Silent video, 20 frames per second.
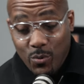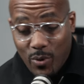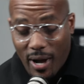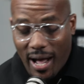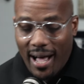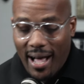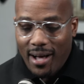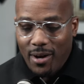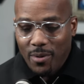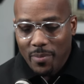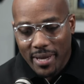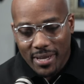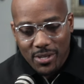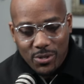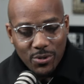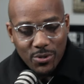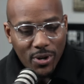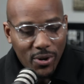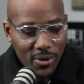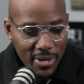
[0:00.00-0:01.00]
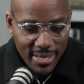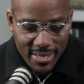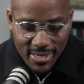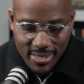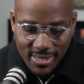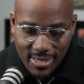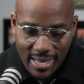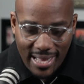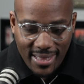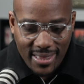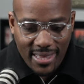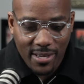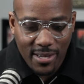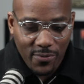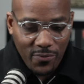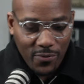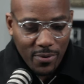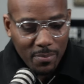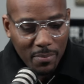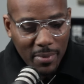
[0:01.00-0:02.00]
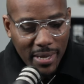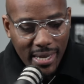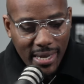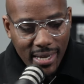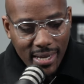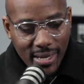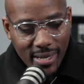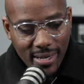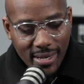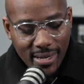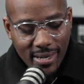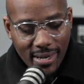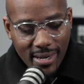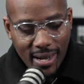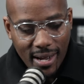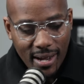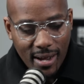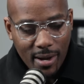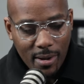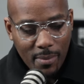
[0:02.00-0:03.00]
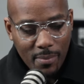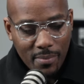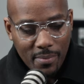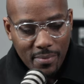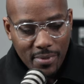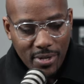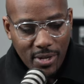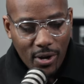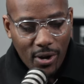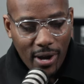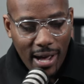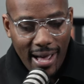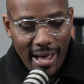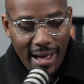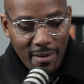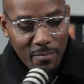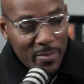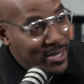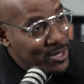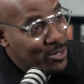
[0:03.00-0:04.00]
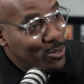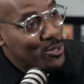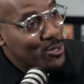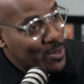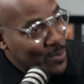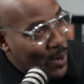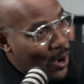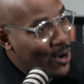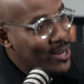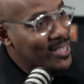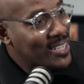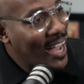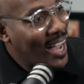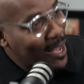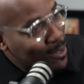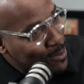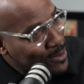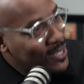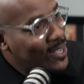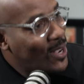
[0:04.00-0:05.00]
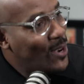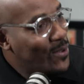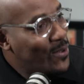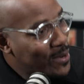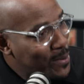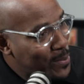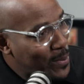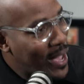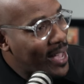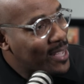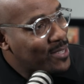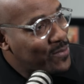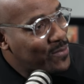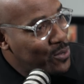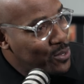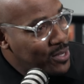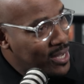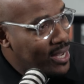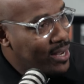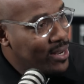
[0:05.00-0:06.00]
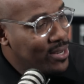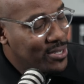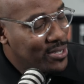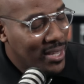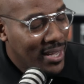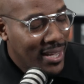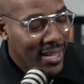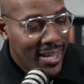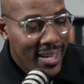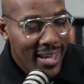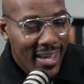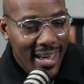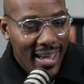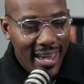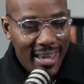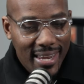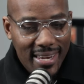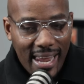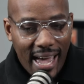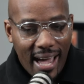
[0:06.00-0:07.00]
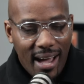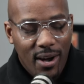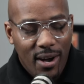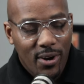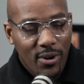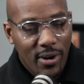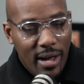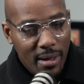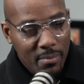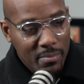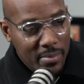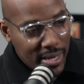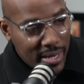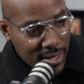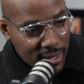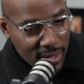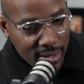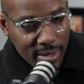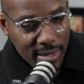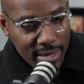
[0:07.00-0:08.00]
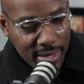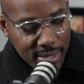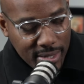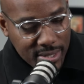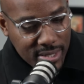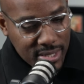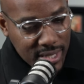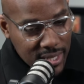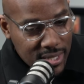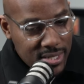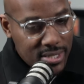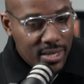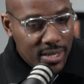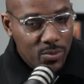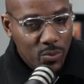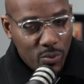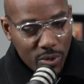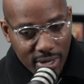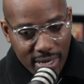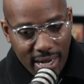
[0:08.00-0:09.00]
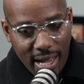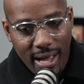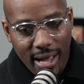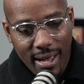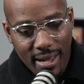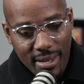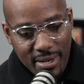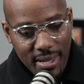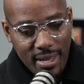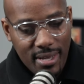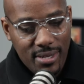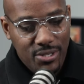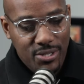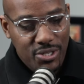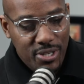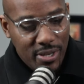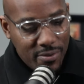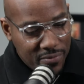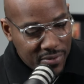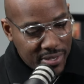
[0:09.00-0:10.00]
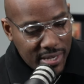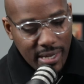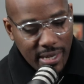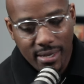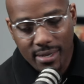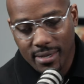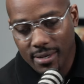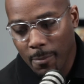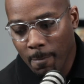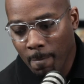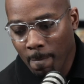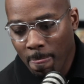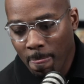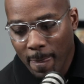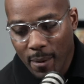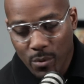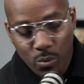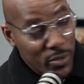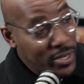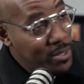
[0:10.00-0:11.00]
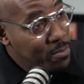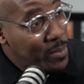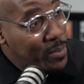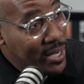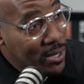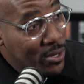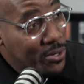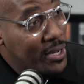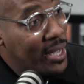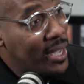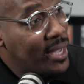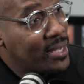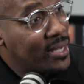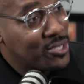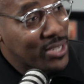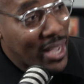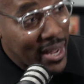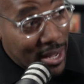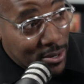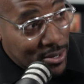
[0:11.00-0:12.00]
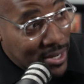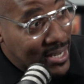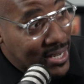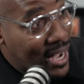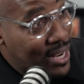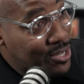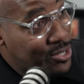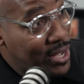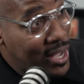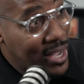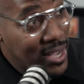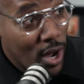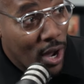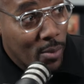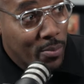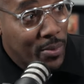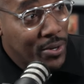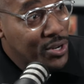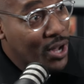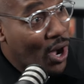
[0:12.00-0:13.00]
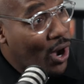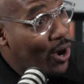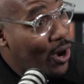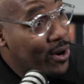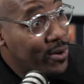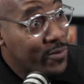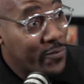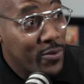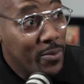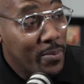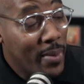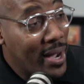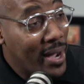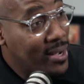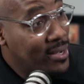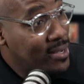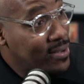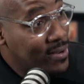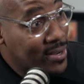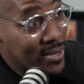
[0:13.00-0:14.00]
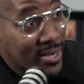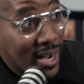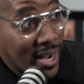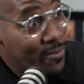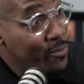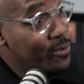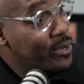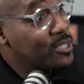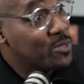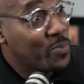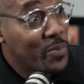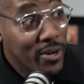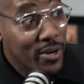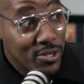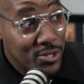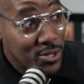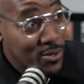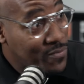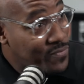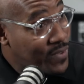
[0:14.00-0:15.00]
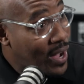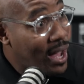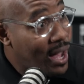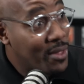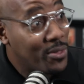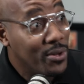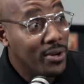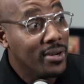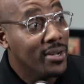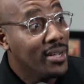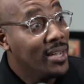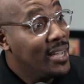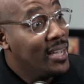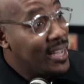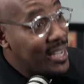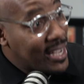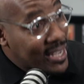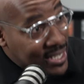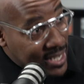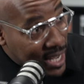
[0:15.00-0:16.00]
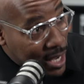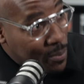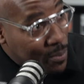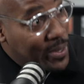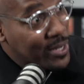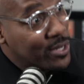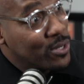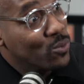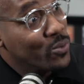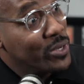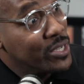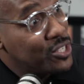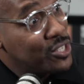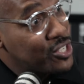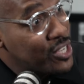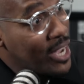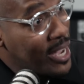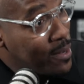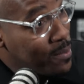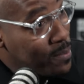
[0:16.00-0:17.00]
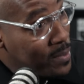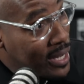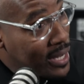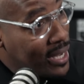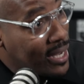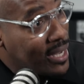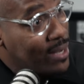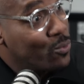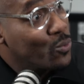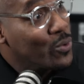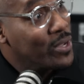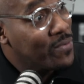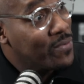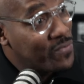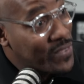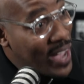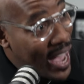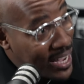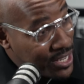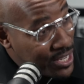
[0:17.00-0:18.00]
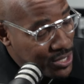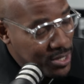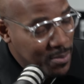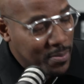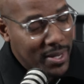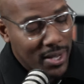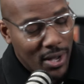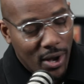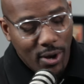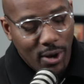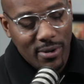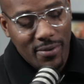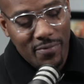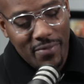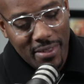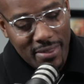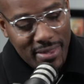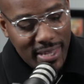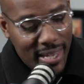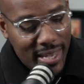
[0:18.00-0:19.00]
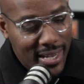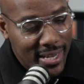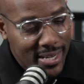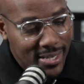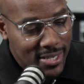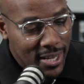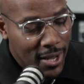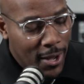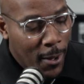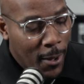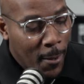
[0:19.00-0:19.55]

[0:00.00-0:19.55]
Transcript: Wow, man. You know, it's, I think for me, you know, I've been through some hard times over the past few years, and now I'm in a season where God is shifting, rebuilding. Shout out to Dr. A.R. Bernard for my covering spiritual father. He's helping to reshape me, refashion me, all of the things.